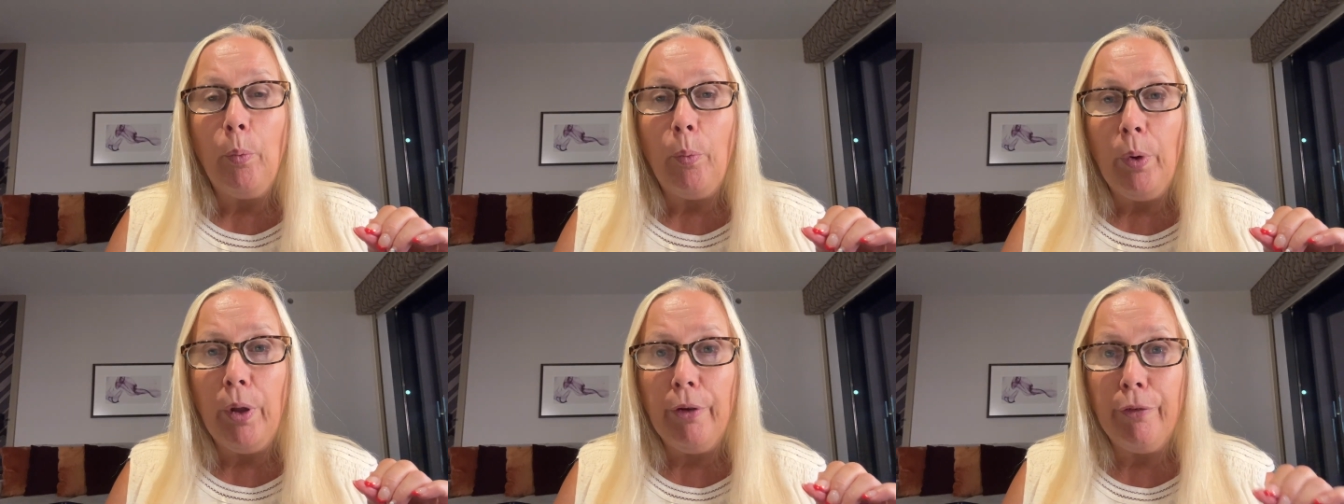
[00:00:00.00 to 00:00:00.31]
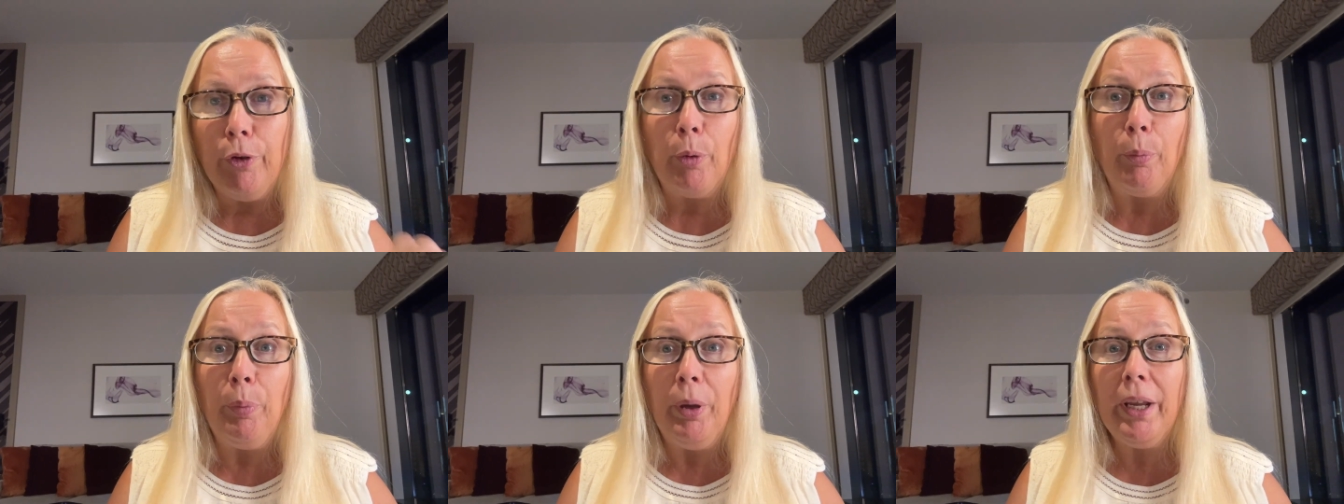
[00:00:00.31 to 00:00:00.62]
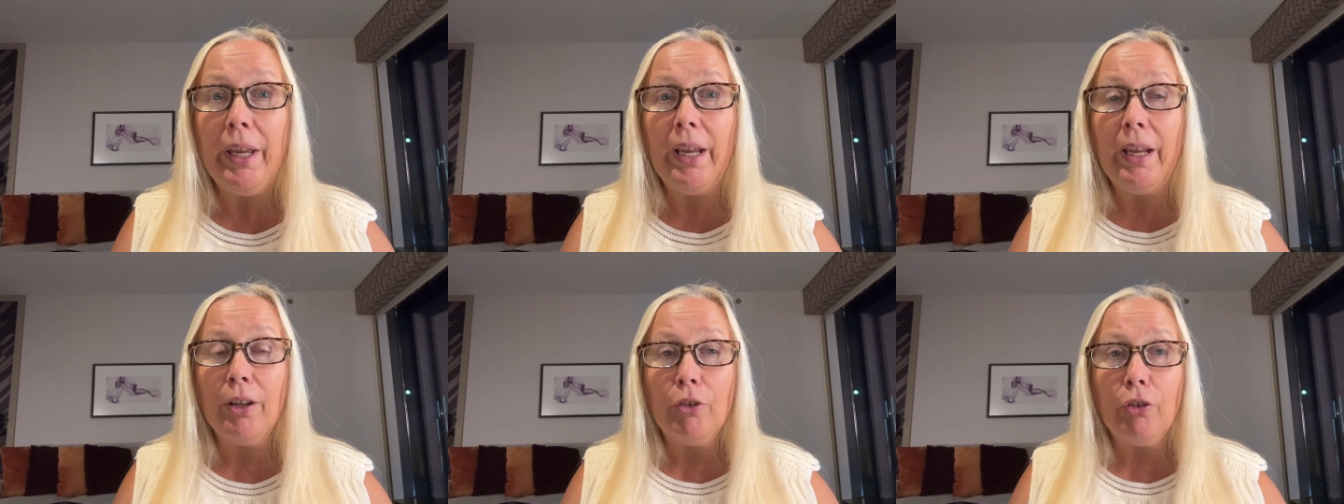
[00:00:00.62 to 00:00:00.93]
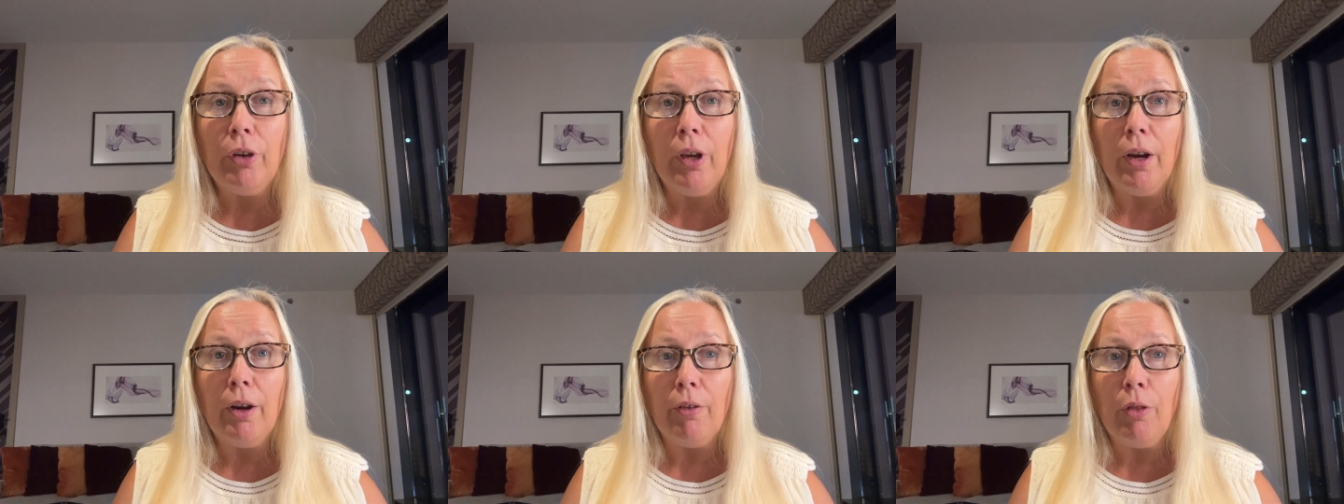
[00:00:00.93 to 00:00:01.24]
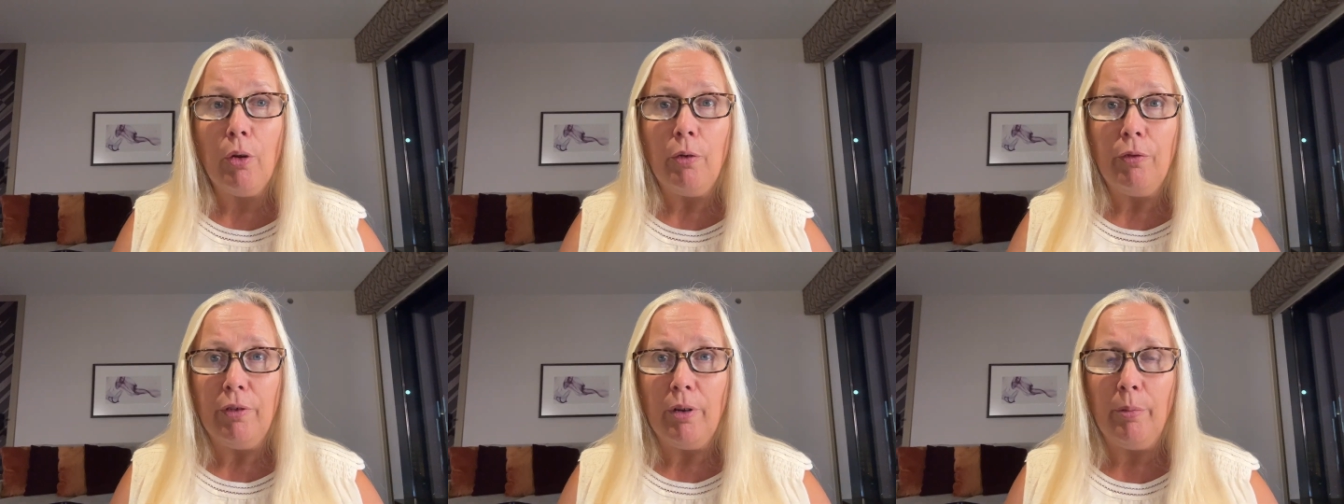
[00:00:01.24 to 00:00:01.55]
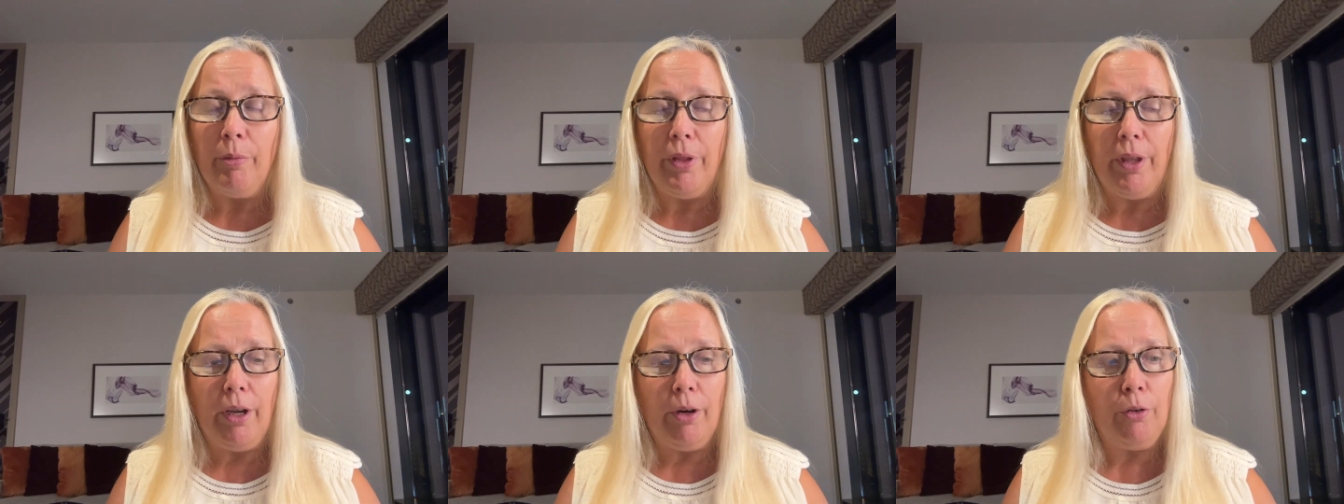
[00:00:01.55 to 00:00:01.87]
if you're picking a chair though
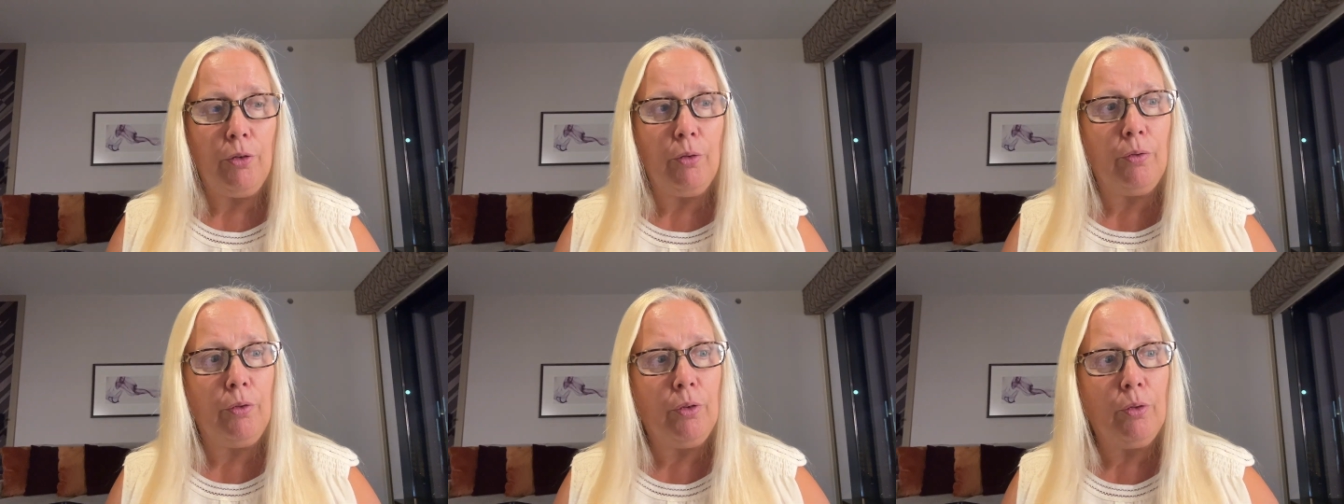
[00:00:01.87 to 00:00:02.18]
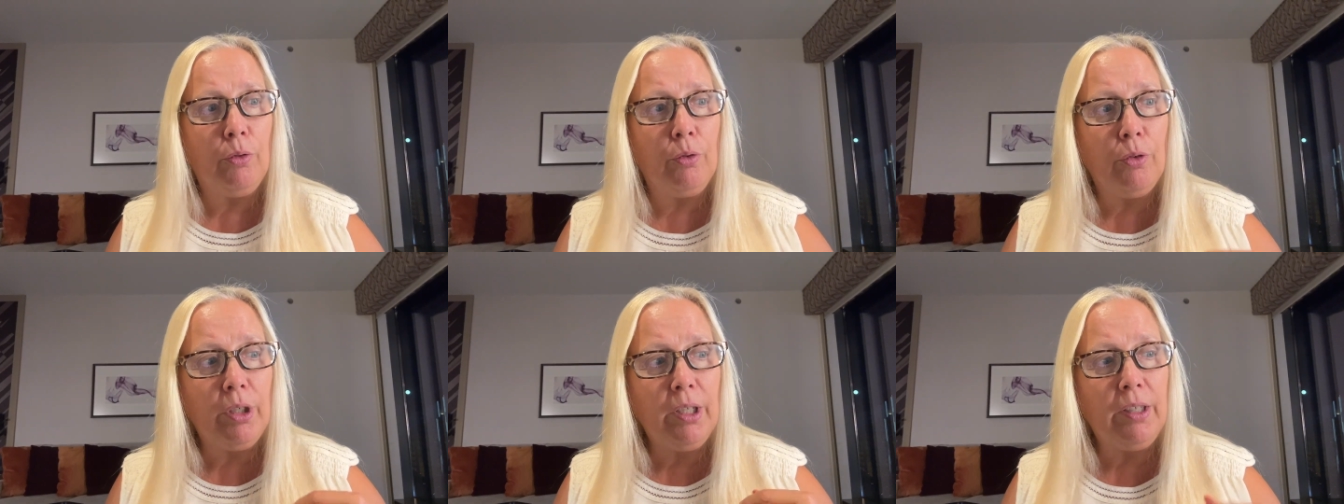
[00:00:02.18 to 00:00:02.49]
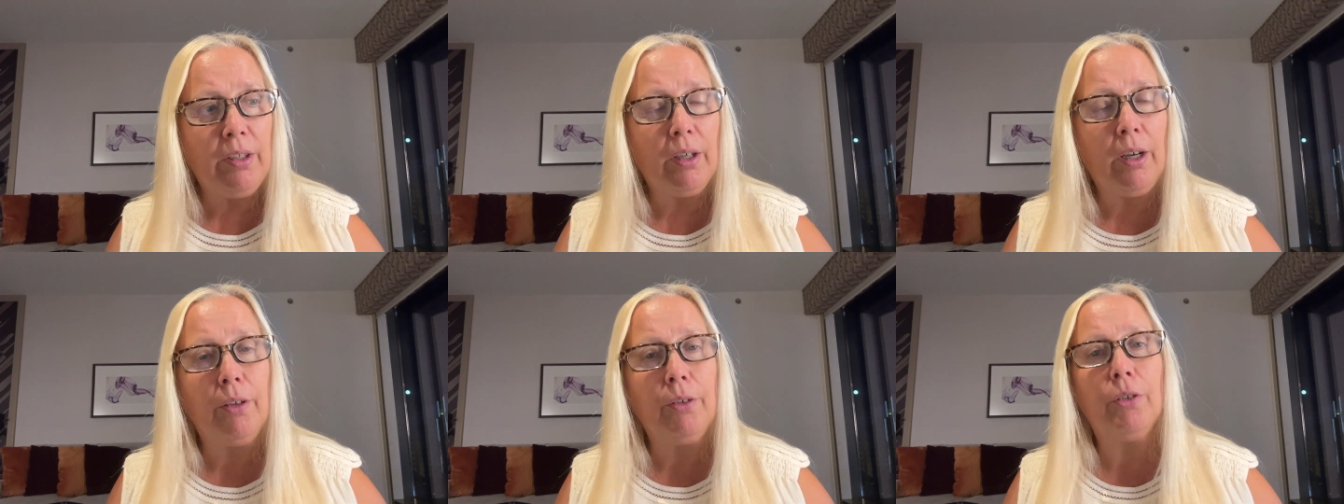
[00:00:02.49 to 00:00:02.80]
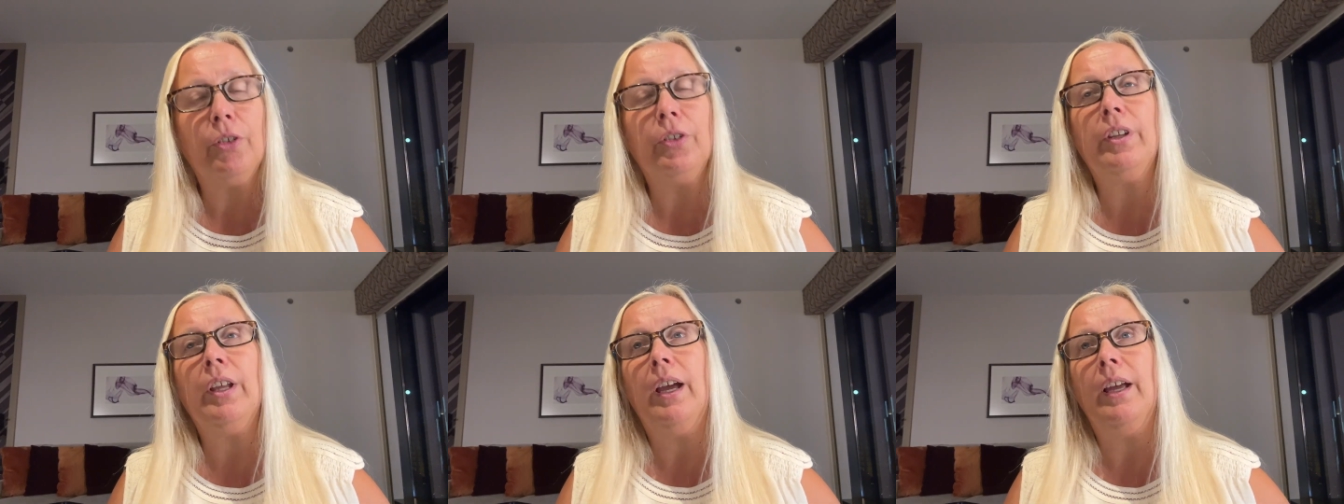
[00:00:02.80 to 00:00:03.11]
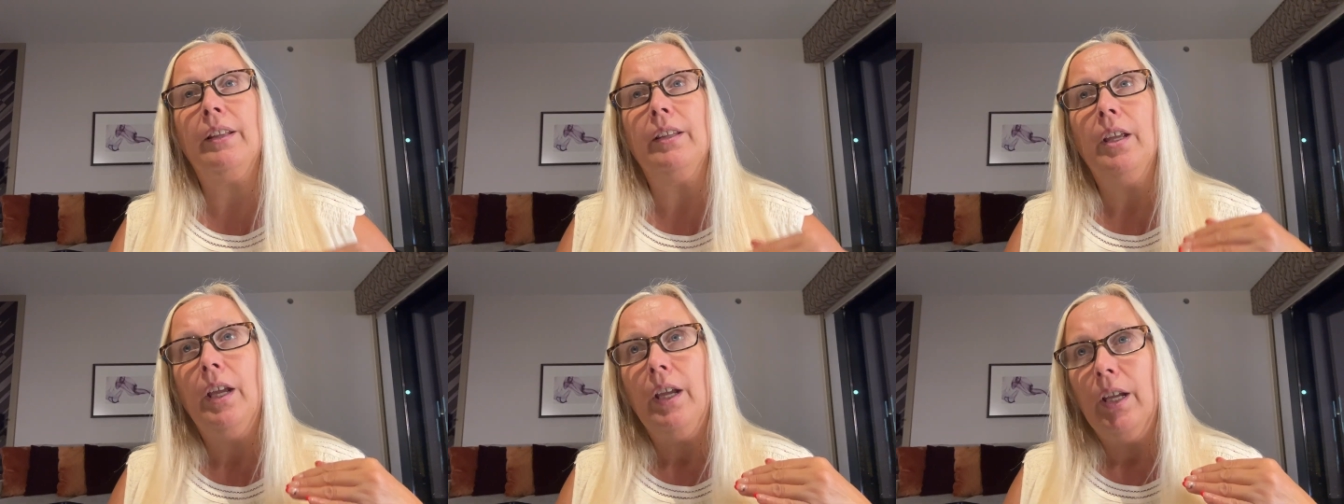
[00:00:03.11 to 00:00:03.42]
from there, you need to understand,